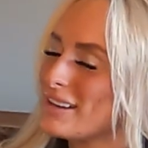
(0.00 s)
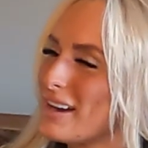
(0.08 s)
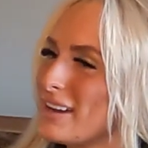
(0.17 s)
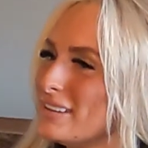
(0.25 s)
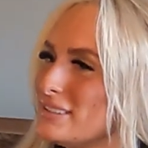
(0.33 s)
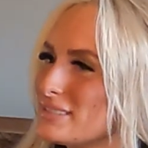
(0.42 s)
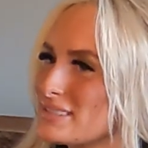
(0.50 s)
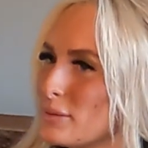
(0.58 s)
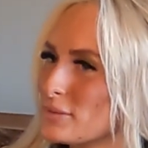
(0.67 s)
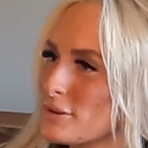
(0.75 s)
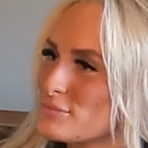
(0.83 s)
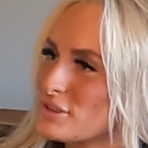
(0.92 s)
I
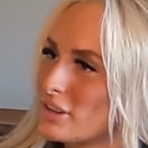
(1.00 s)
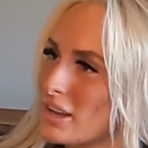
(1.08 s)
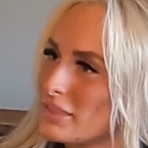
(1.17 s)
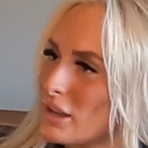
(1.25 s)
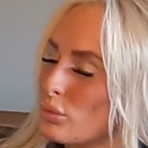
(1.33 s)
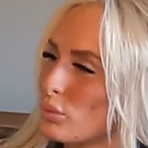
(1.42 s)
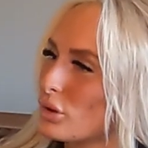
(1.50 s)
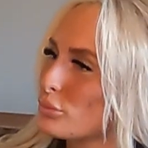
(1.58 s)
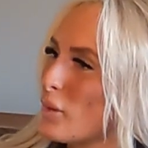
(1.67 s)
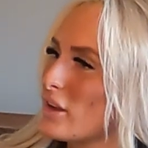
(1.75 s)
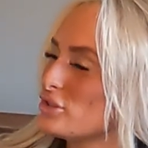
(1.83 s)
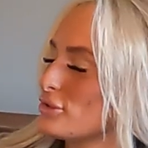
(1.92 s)
sometimes look on like
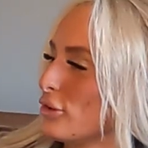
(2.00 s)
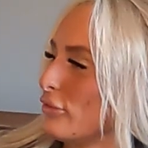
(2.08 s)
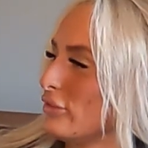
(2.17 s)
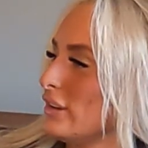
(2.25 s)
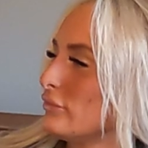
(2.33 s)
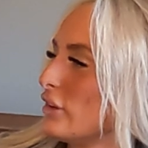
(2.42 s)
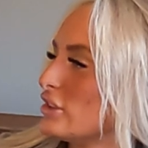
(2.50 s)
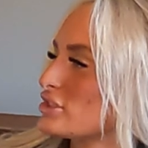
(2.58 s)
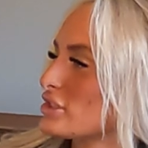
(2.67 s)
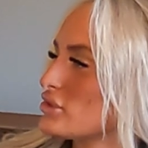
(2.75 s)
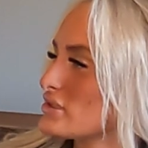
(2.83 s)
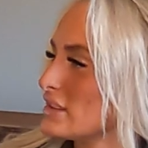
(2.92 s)
Worldwide Trophy
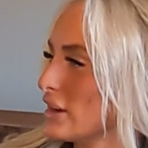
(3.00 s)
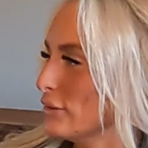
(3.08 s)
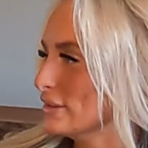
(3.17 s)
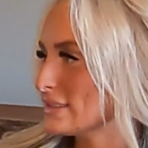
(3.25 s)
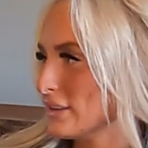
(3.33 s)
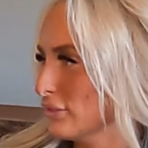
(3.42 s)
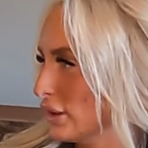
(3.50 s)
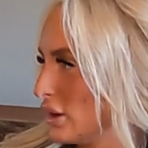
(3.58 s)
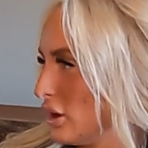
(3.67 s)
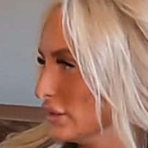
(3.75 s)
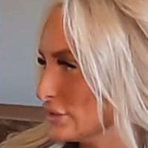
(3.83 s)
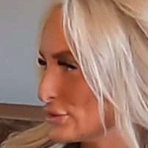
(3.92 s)
Adventures. They always have like
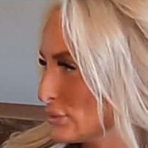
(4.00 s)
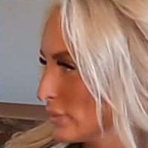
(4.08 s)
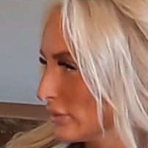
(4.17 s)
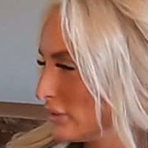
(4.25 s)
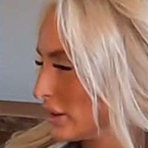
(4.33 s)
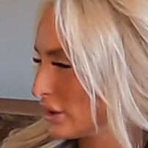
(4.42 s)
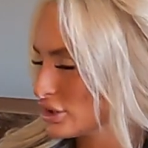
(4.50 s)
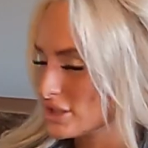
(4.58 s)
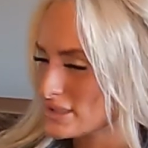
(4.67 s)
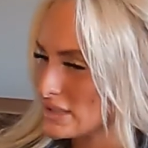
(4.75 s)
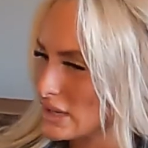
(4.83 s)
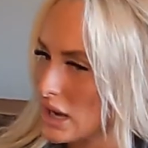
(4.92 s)
all these super fun,
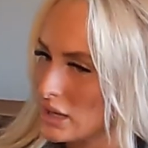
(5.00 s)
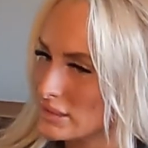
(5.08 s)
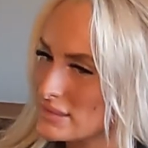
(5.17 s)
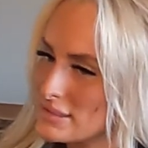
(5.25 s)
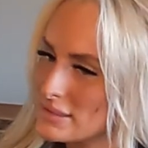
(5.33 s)
interesting hunts.